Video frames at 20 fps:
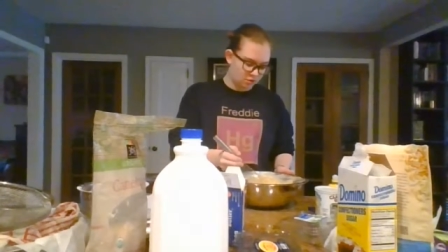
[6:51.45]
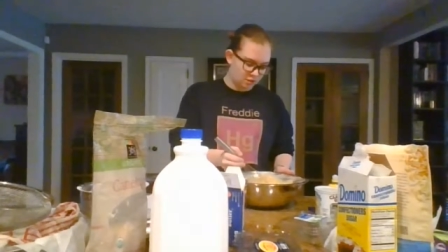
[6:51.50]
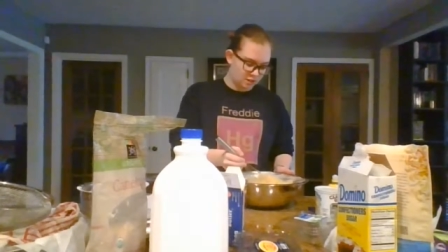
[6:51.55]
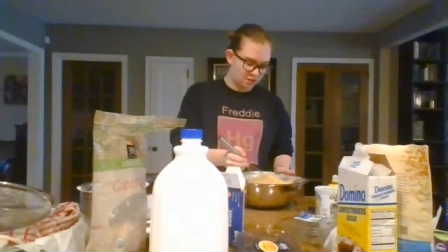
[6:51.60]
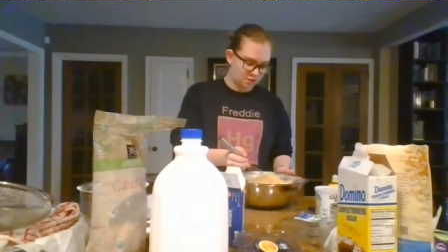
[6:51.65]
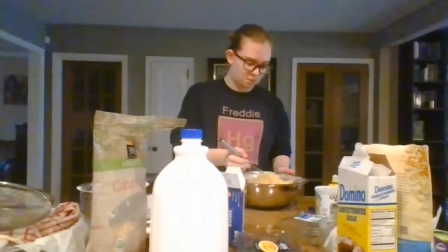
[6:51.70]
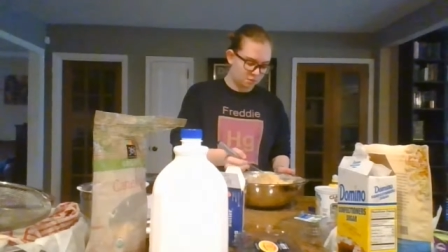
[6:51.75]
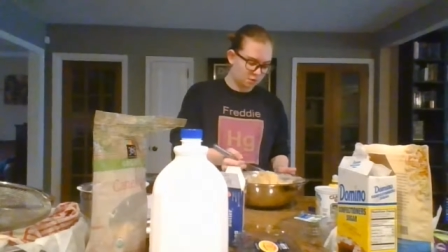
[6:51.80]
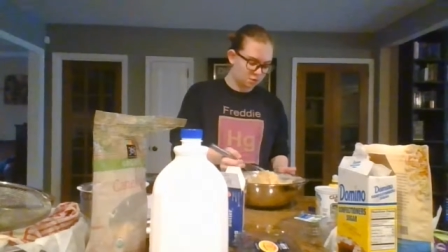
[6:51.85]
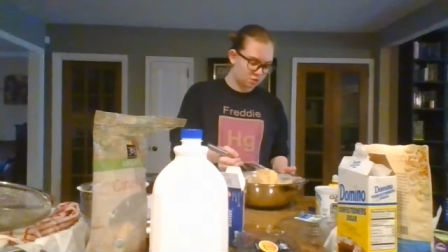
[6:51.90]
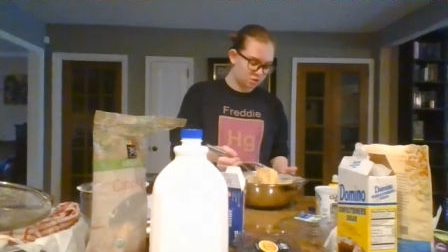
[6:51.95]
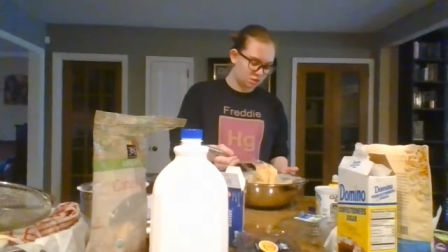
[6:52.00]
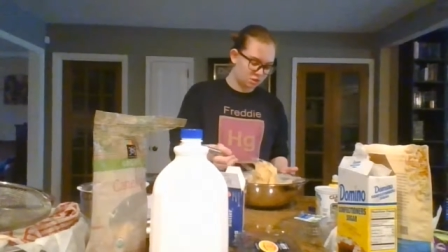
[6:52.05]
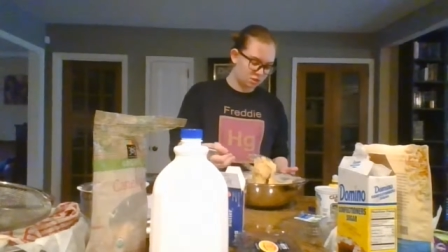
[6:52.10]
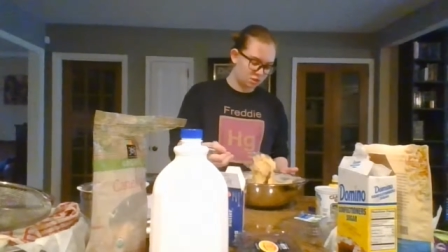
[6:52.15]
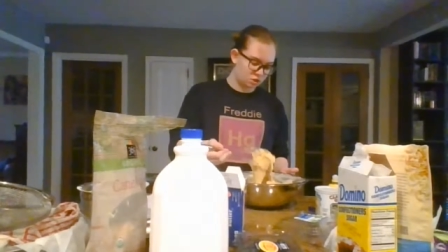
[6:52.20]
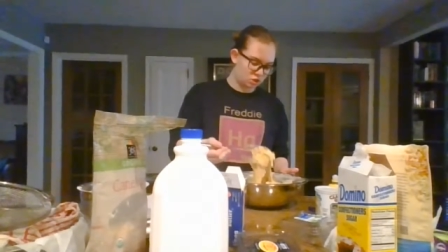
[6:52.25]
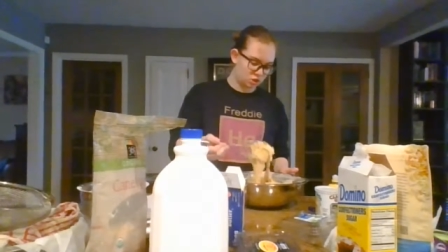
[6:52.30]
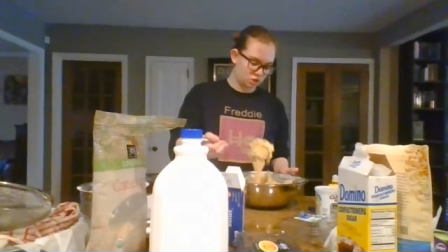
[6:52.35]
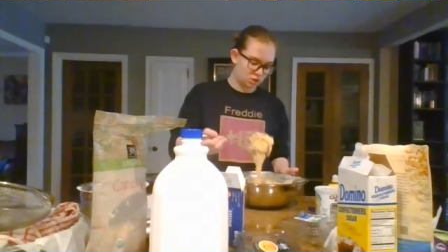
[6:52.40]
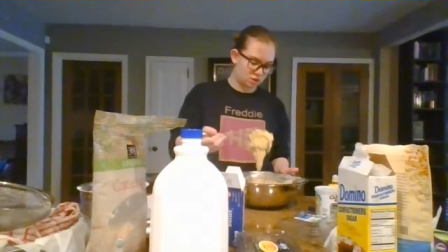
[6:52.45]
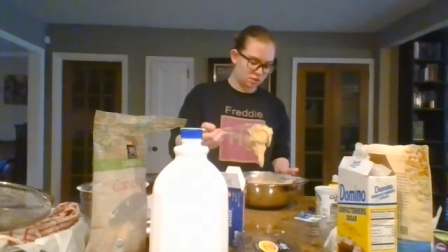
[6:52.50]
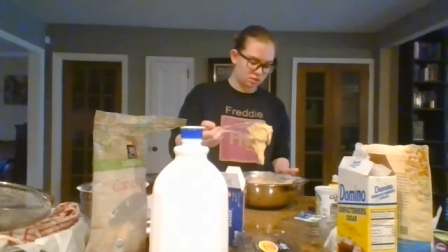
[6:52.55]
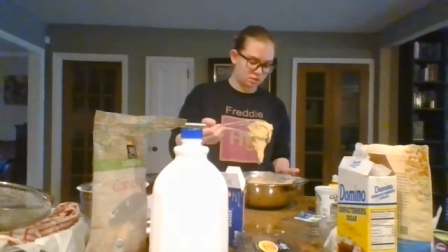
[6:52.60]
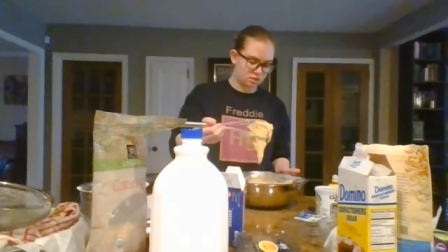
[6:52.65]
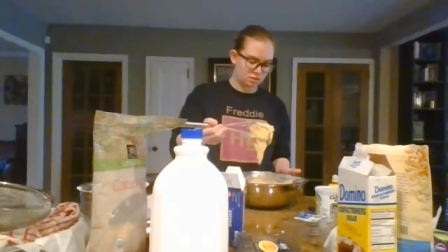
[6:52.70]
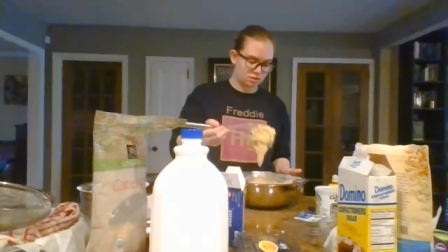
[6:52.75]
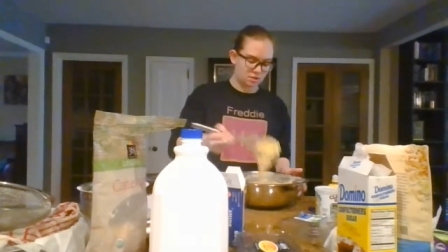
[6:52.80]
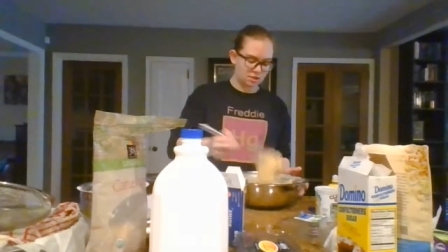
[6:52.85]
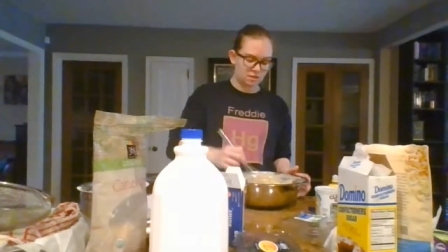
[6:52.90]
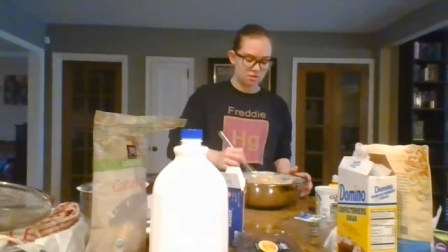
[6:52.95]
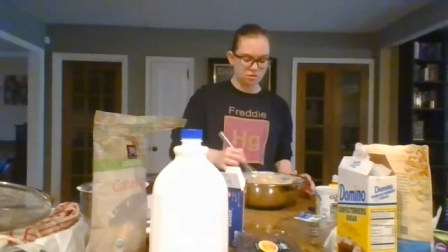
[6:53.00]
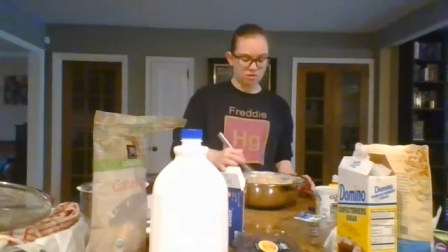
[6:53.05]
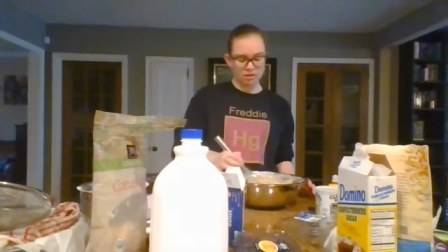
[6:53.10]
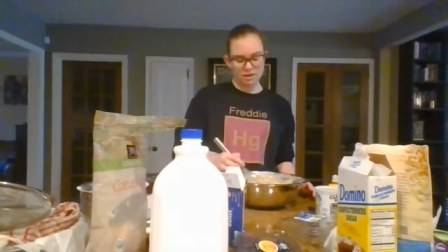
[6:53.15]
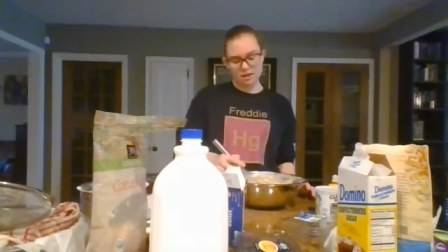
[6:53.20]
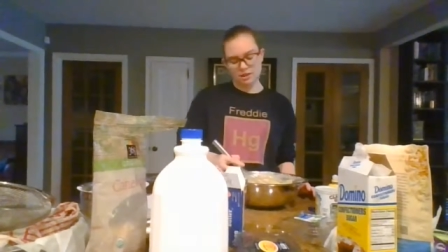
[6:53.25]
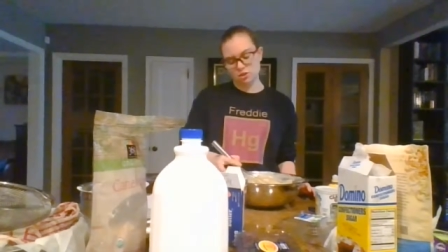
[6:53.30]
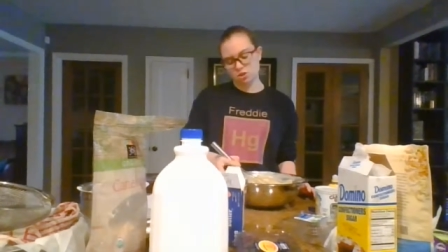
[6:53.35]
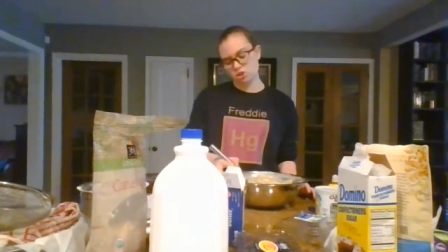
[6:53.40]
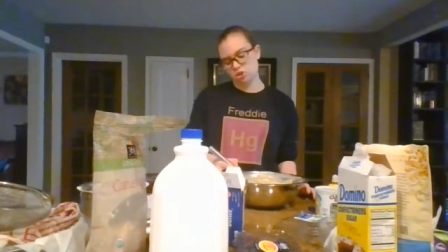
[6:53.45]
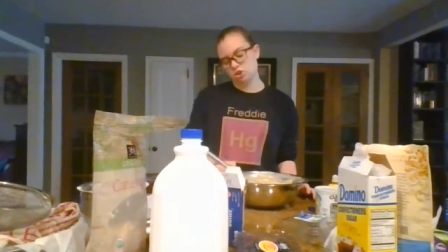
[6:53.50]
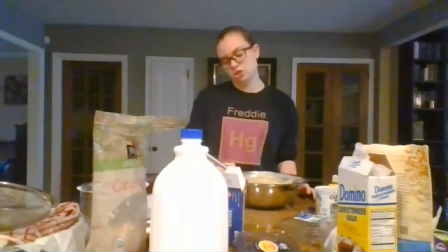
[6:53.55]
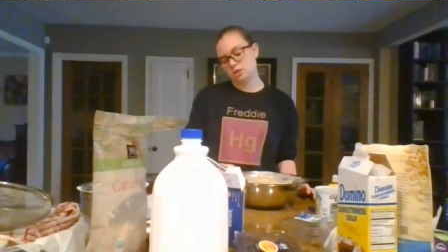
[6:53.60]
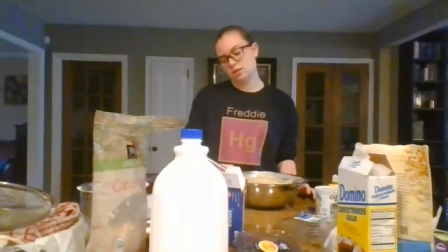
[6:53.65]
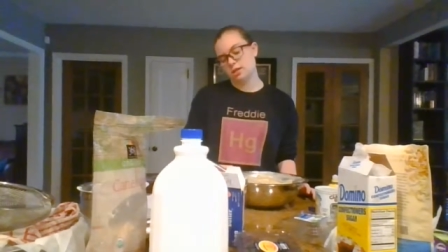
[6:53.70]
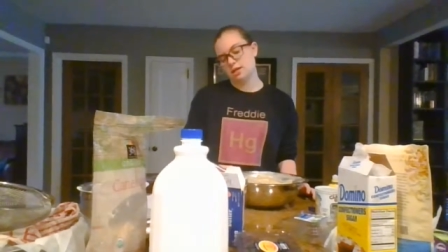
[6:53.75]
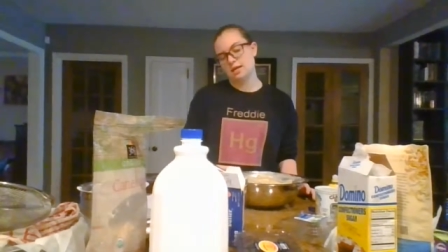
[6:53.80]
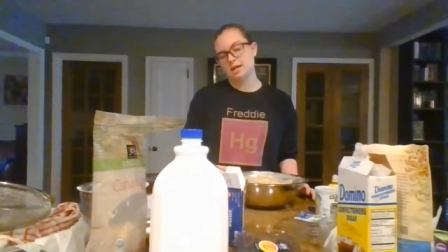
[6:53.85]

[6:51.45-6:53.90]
it's mostly just irrigation